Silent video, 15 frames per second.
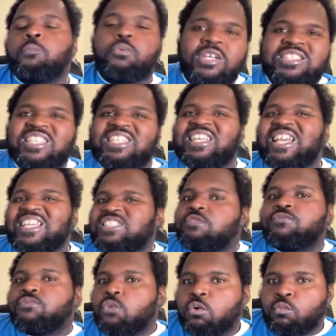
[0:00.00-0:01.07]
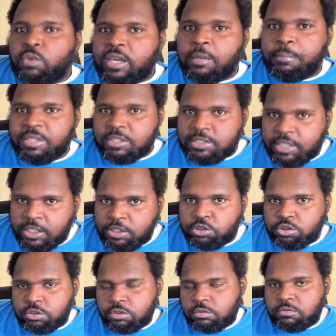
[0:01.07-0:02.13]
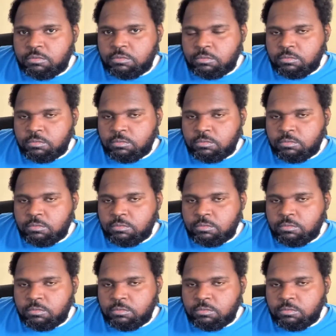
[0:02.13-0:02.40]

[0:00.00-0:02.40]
Prison isn't for rehabilitation.